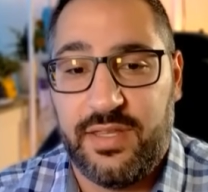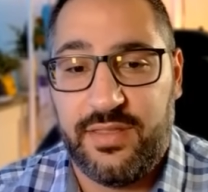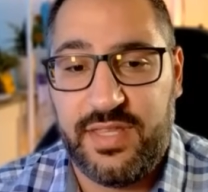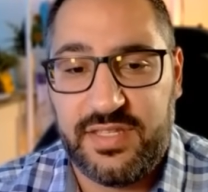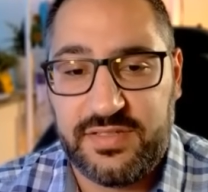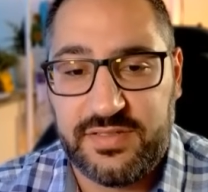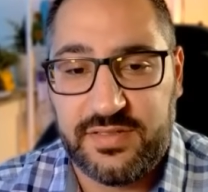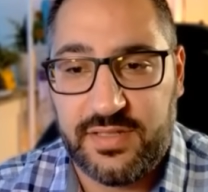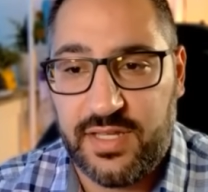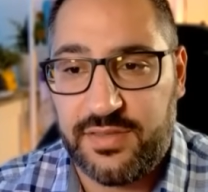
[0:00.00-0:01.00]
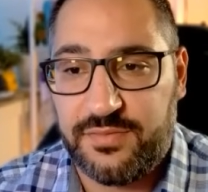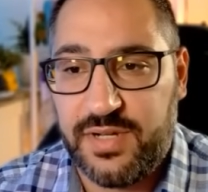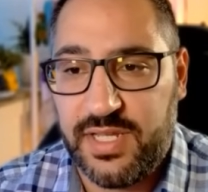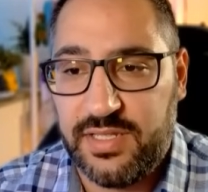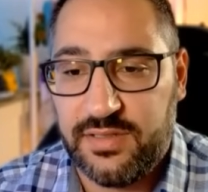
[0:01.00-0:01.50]
This on the
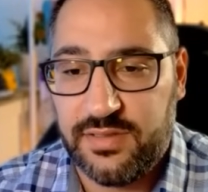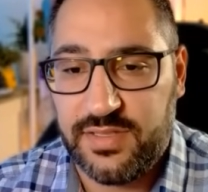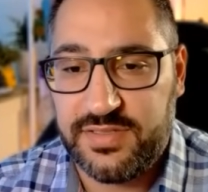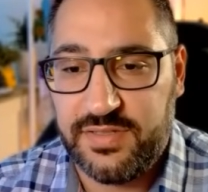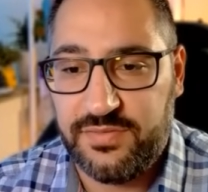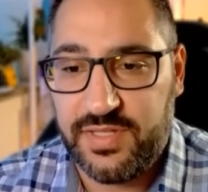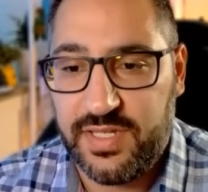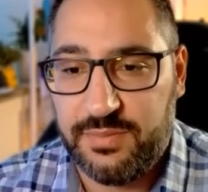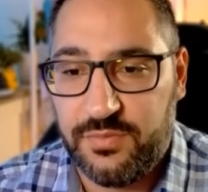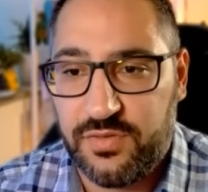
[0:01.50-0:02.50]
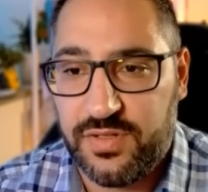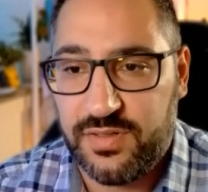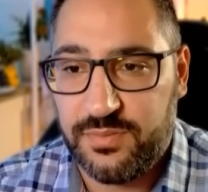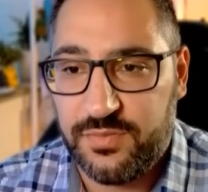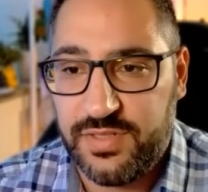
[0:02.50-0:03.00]
right let's see if we can get
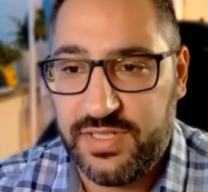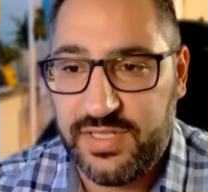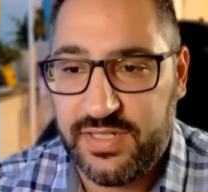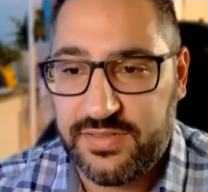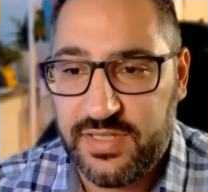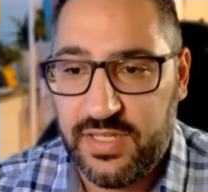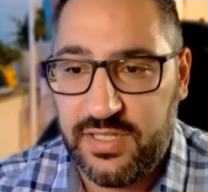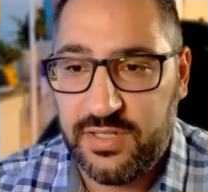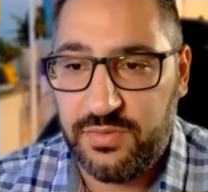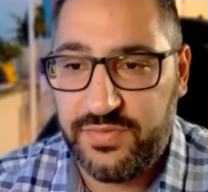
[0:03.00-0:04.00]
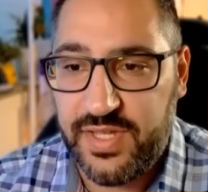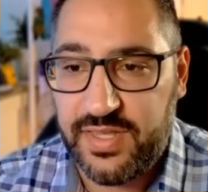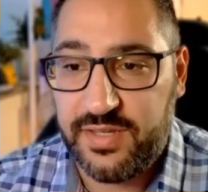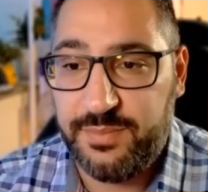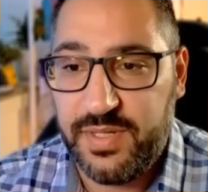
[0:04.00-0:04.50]
more more details. You know, we've got
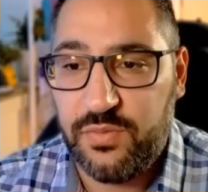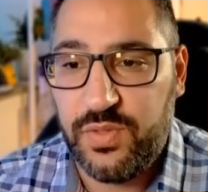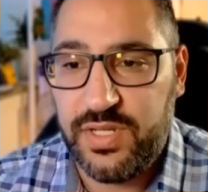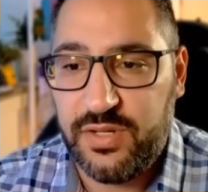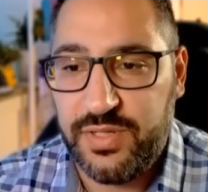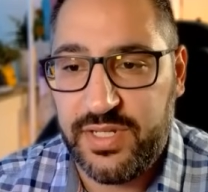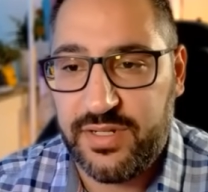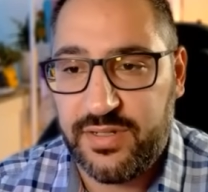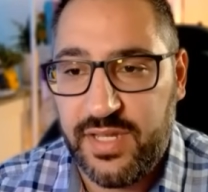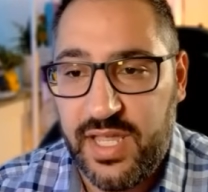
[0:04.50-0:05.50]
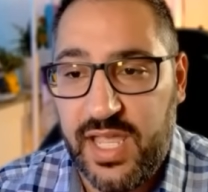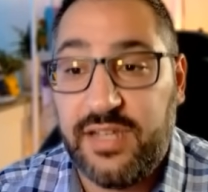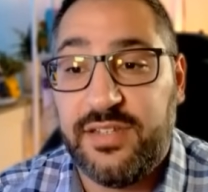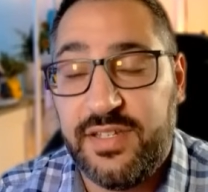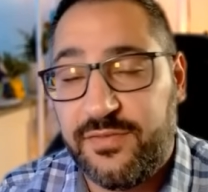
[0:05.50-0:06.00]
like a big window here
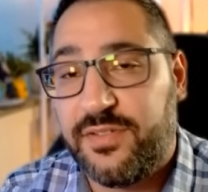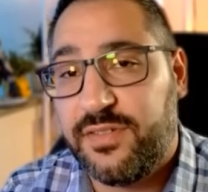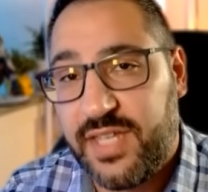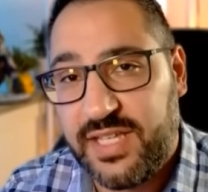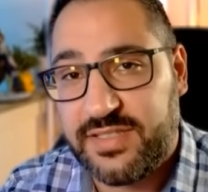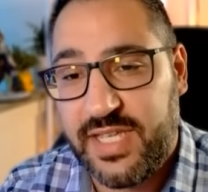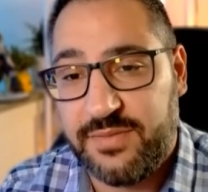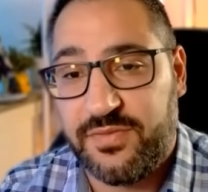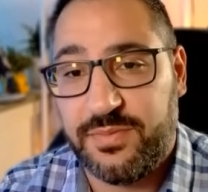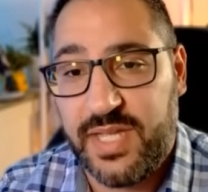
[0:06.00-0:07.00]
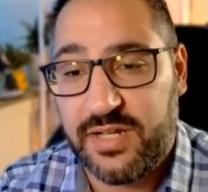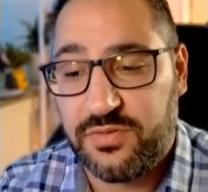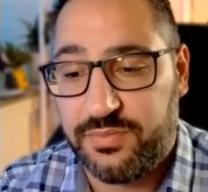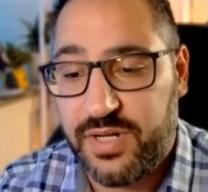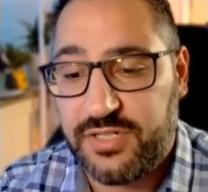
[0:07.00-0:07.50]
and different landscape from the
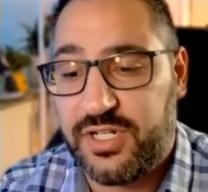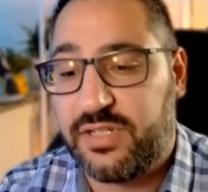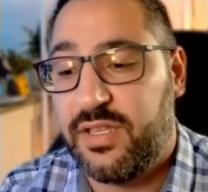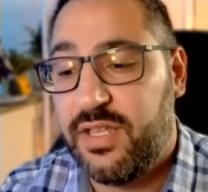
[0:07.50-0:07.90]
actual project.